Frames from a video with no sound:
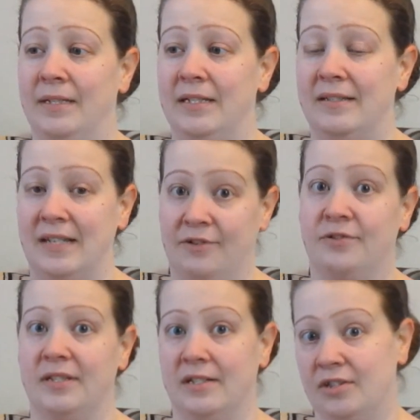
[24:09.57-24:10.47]
is
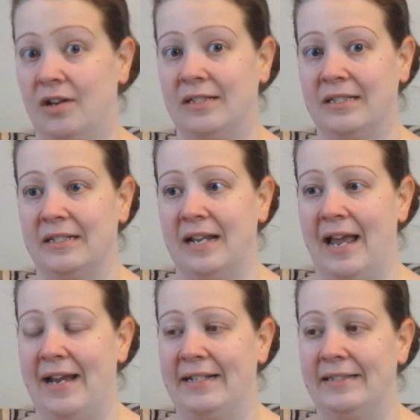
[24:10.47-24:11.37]
sexually assaulted,
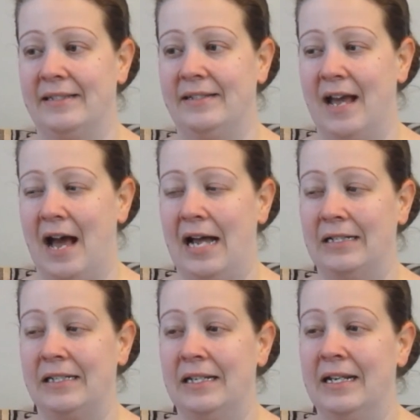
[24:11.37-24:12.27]
and it's not